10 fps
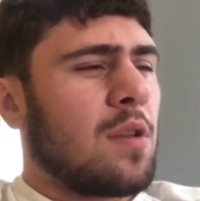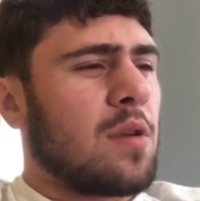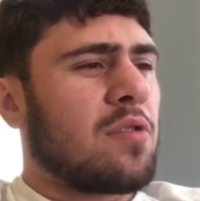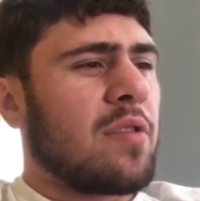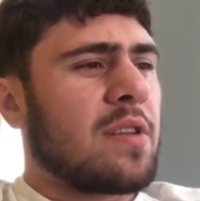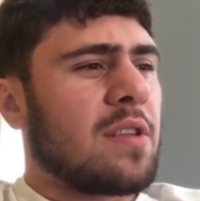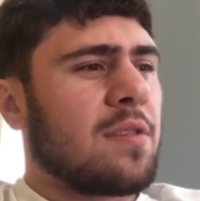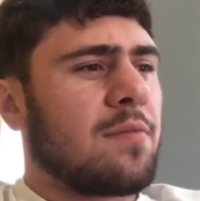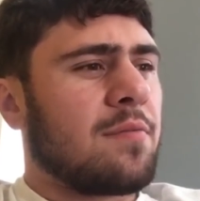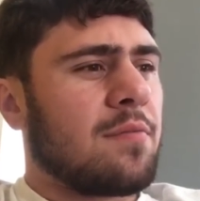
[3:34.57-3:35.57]
Lewis
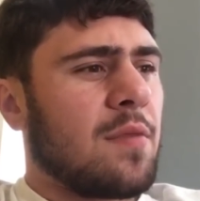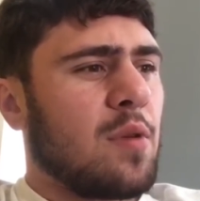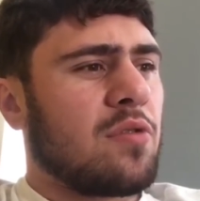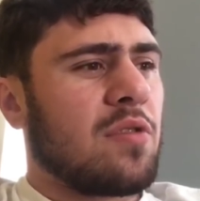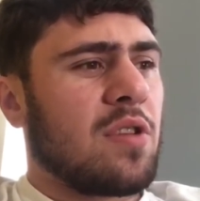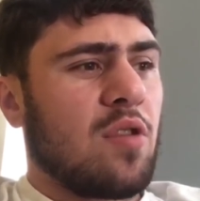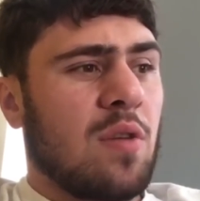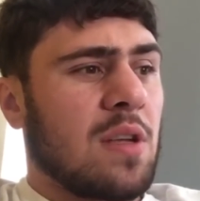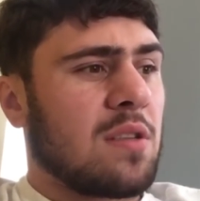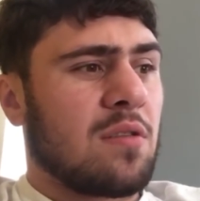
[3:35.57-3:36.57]
Ritson. The
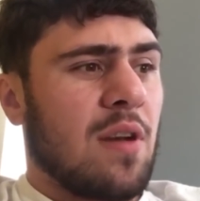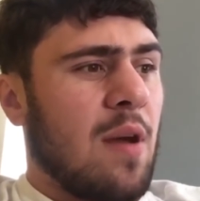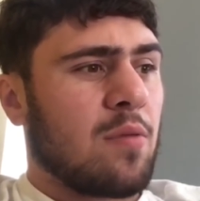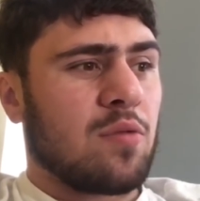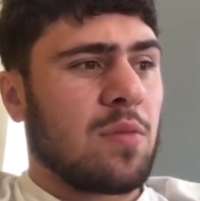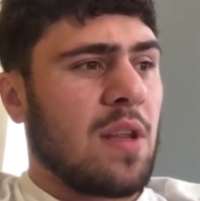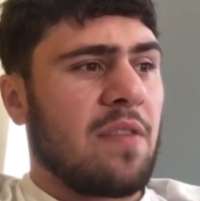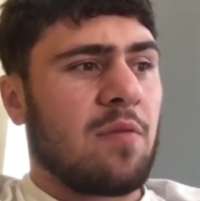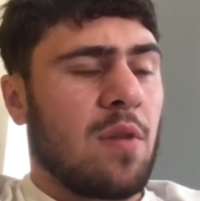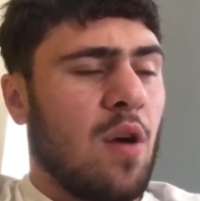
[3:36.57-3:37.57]
Newcastle crowd was
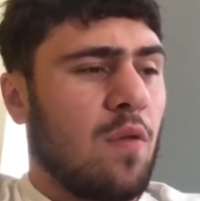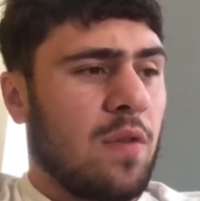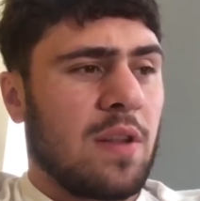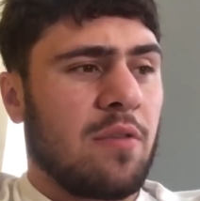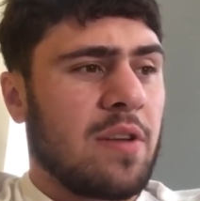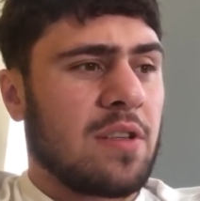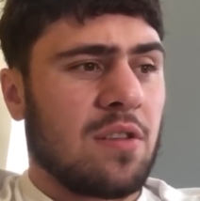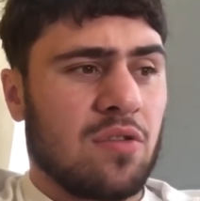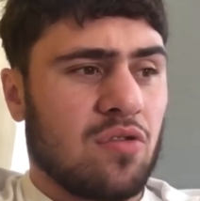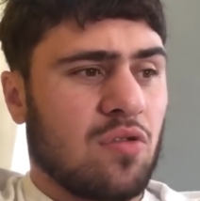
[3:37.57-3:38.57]
unbelievable. Hopefully Ritson
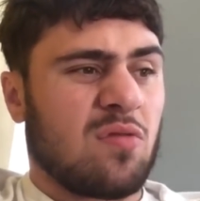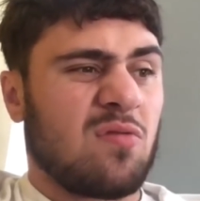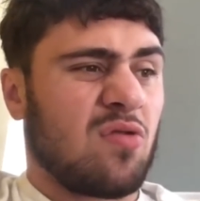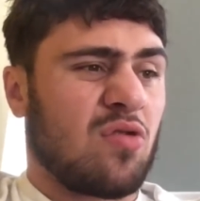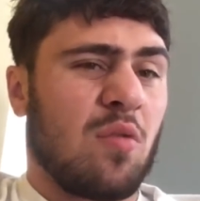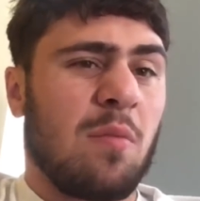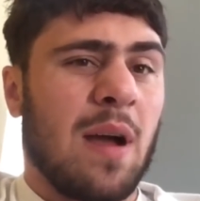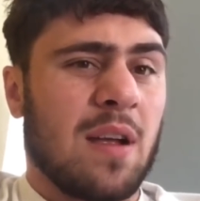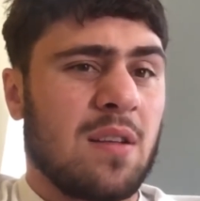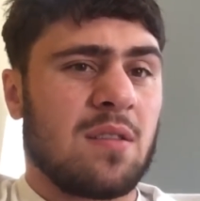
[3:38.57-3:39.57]
will just come
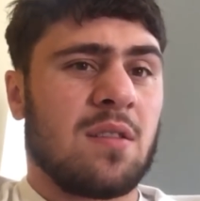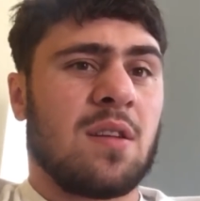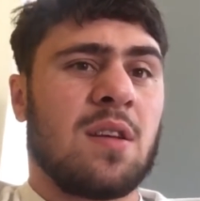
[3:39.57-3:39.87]
back and